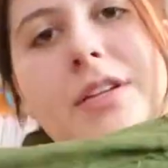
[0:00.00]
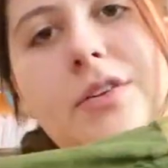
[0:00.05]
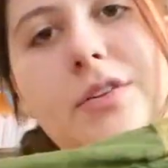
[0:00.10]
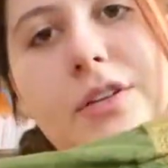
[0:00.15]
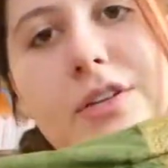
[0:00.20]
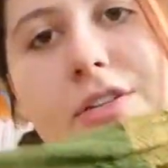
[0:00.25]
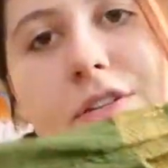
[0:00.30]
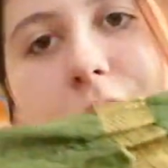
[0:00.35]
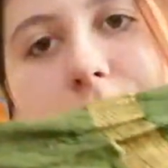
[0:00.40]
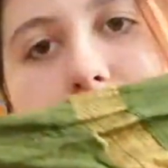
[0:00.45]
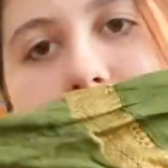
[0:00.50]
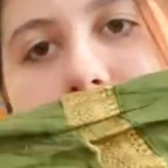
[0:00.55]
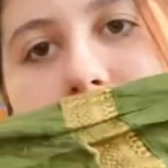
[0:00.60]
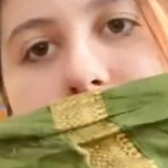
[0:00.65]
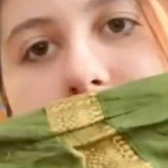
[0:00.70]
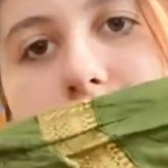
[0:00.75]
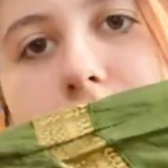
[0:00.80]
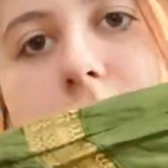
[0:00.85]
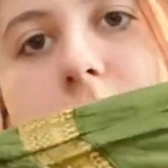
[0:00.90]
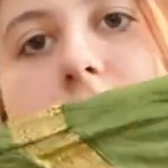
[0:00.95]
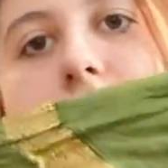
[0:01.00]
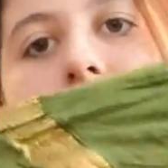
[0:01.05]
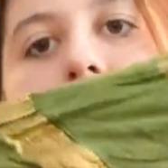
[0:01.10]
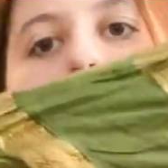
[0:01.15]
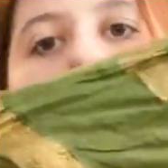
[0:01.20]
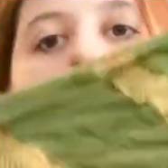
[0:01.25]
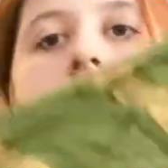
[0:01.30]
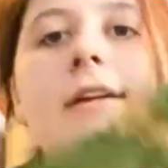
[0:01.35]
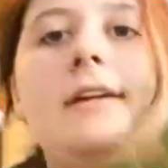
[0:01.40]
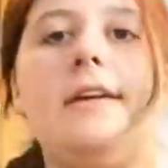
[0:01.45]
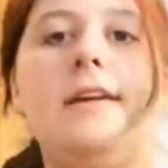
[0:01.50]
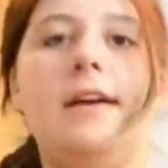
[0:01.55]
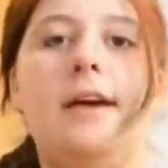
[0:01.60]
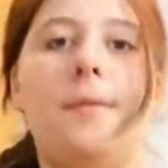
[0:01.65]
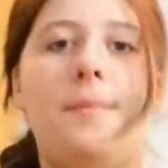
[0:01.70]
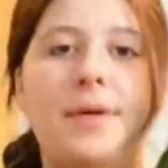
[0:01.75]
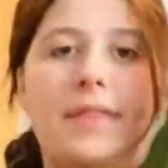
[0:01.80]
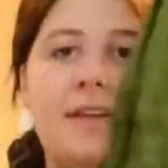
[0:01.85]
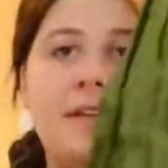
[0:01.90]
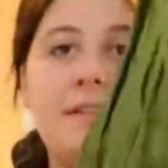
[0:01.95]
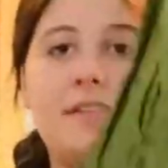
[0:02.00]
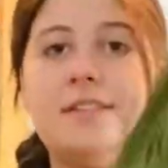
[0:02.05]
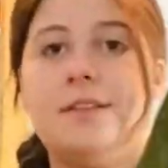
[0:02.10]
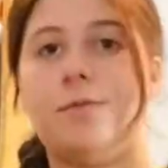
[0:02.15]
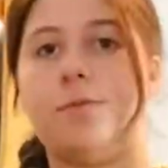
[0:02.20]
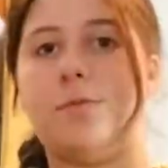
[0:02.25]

totally sure where it's sold, but this is a